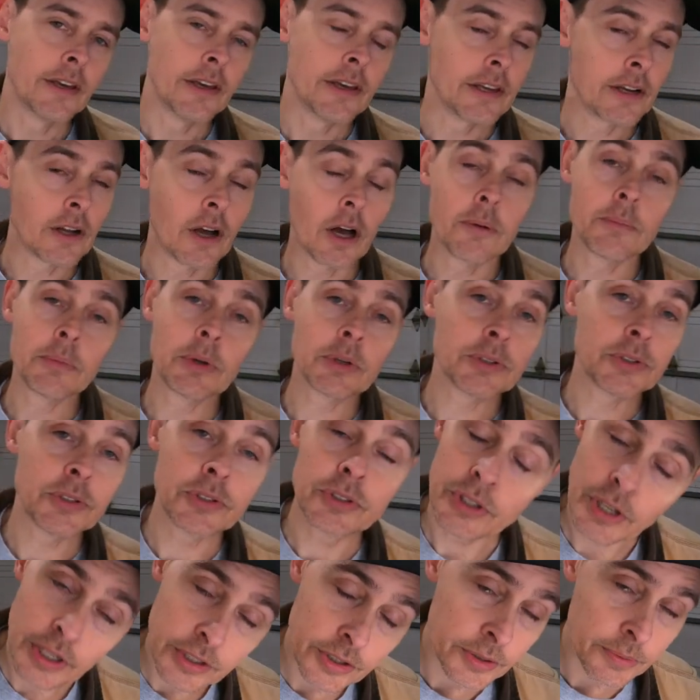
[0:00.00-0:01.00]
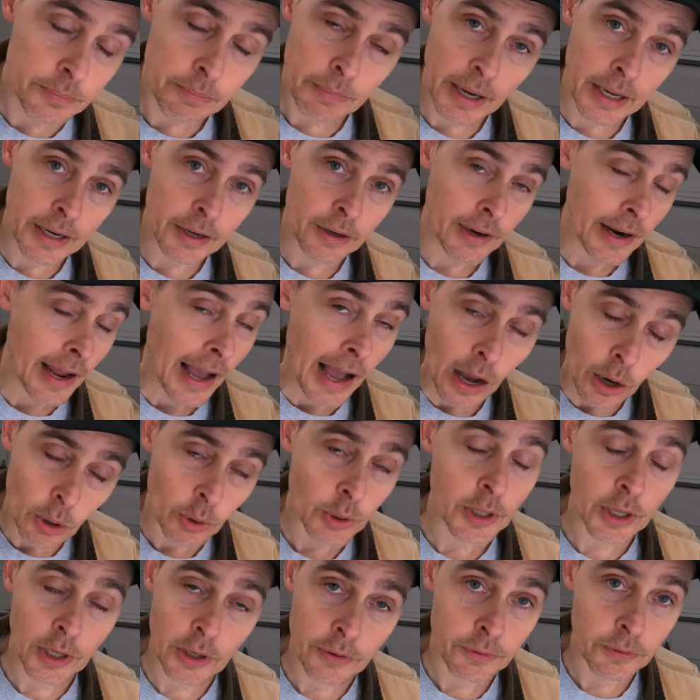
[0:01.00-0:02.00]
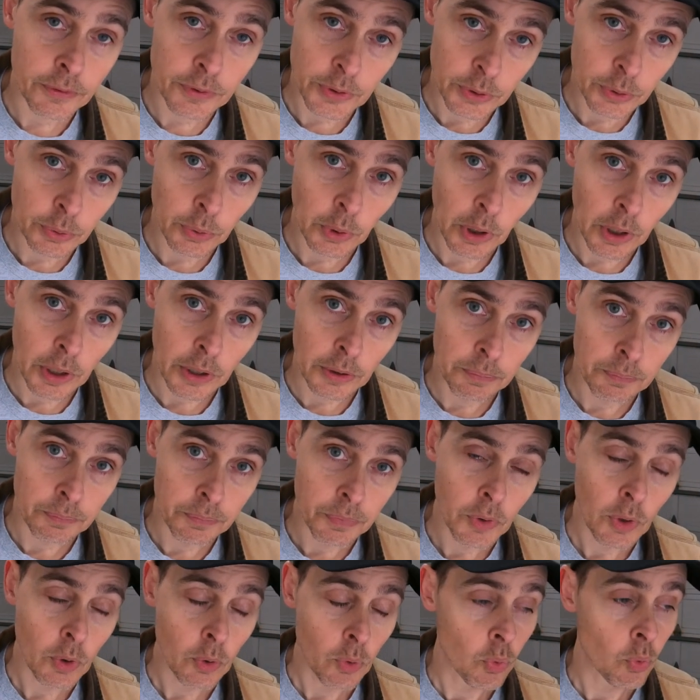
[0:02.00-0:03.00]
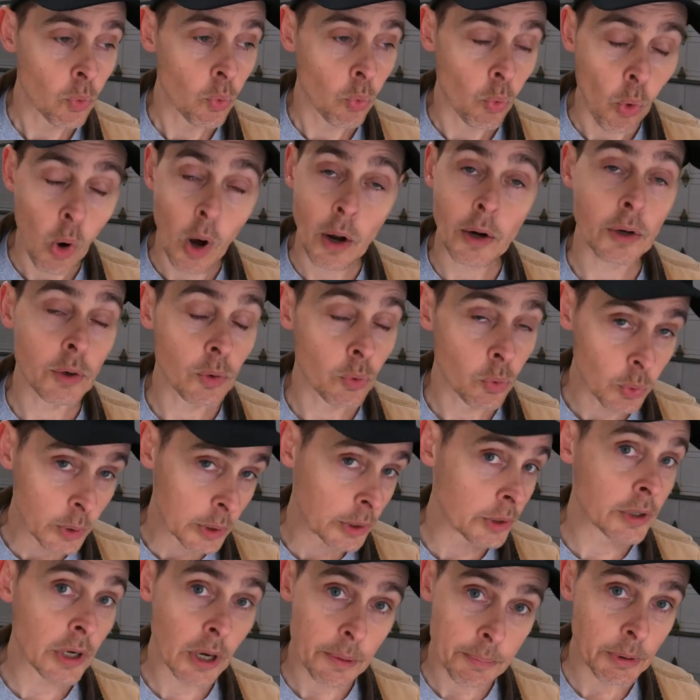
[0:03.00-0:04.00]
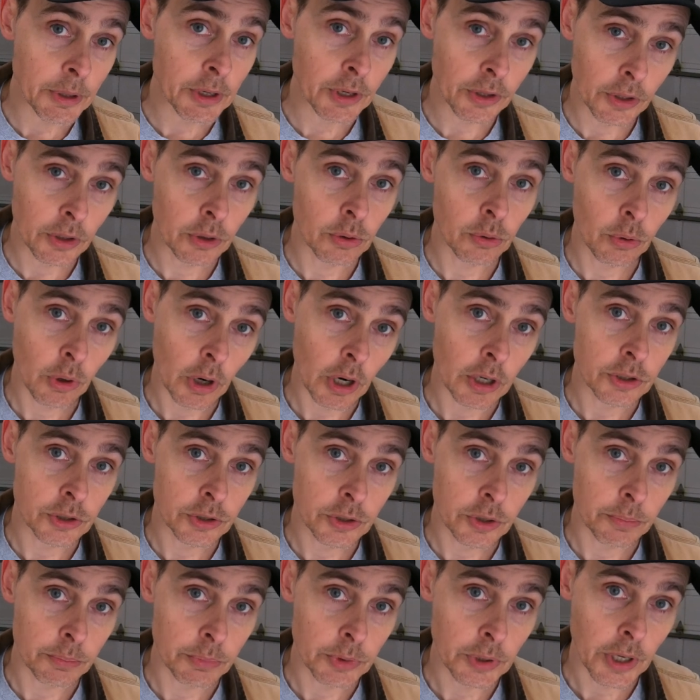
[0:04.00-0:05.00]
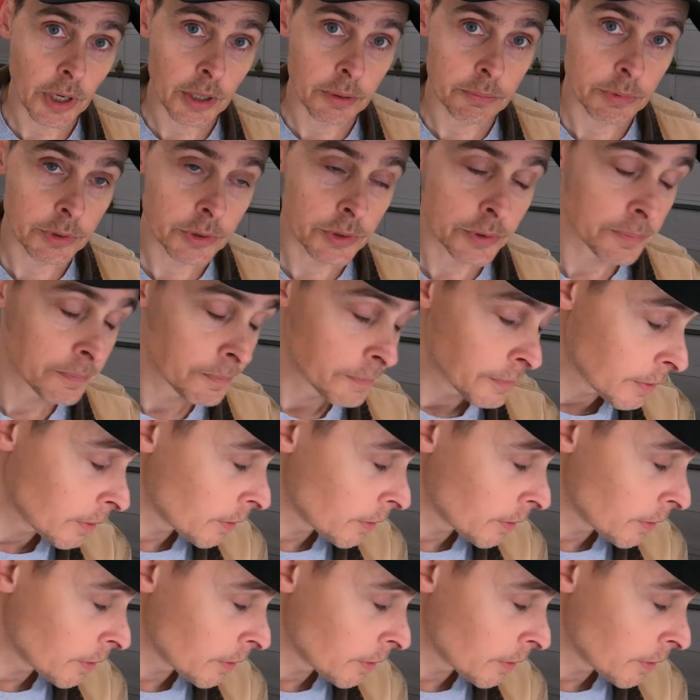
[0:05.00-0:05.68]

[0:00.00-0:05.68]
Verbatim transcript: It almost doesn't matter how careful you are, water will come into the garage sometimes.